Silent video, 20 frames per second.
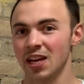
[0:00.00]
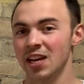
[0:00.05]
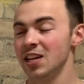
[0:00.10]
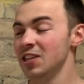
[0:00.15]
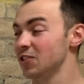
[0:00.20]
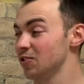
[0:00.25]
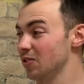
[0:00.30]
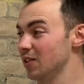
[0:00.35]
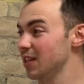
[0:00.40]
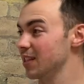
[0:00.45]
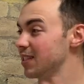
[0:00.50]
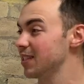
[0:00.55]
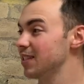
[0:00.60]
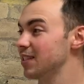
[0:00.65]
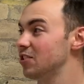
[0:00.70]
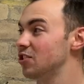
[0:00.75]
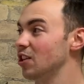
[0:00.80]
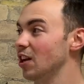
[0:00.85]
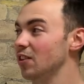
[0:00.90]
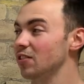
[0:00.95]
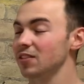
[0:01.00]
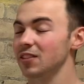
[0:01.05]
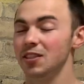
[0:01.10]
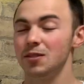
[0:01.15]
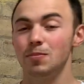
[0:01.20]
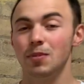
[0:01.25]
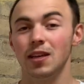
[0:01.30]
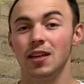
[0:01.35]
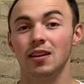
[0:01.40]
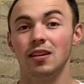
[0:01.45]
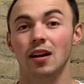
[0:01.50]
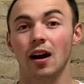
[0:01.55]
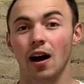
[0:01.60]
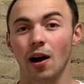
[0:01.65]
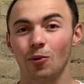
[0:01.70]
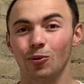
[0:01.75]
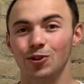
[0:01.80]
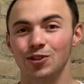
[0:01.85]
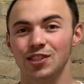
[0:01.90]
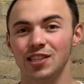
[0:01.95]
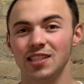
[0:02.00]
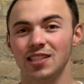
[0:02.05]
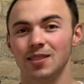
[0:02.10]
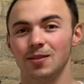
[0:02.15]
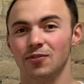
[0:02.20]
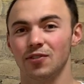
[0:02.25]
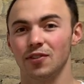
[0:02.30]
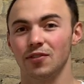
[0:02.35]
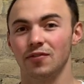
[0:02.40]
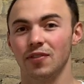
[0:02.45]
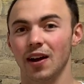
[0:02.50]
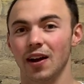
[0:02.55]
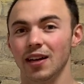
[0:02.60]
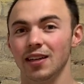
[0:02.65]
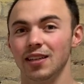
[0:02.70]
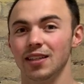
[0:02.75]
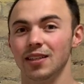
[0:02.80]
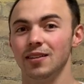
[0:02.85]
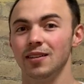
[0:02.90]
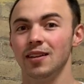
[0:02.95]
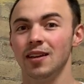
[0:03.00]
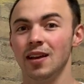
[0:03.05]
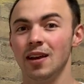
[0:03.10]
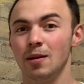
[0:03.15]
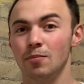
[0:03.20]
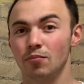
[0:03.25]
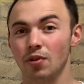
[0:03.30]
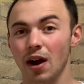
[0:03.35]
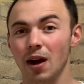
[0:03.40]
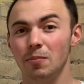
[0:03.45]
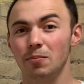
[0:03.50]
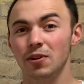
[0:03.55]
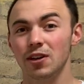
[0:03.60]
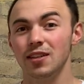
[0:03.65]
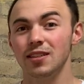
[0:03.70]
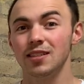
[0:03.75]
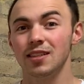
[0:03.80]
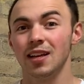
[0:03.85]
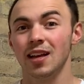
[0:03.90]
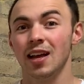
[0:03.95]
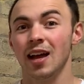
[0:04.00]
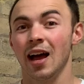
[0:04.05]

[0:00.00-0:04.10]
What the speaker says: So this is, generally speaking, our system for finding properties.